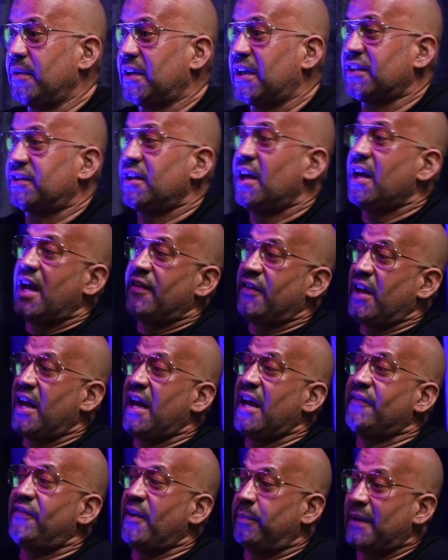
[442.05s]
Because
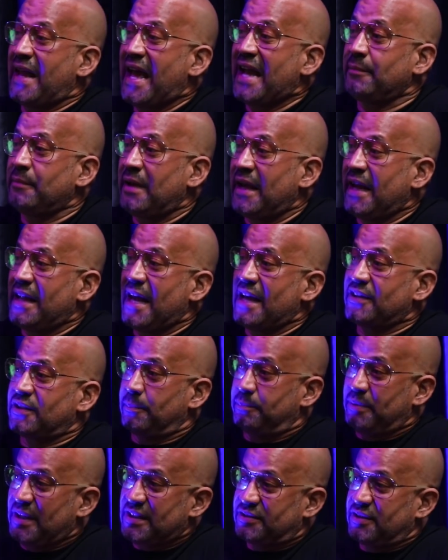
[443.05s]
if a black man has
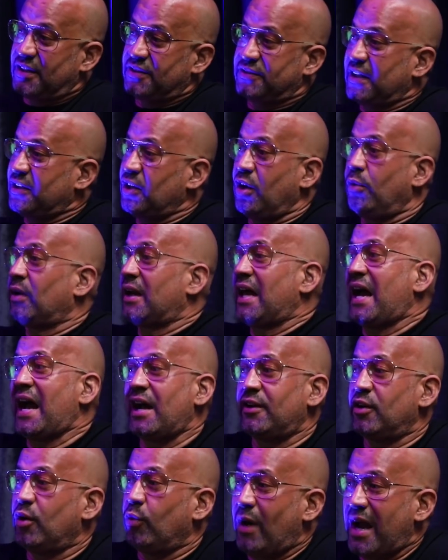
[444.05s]
a business and don't want to
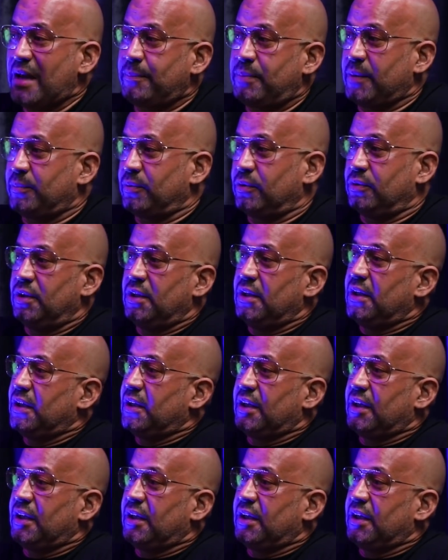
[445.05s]
hire no white people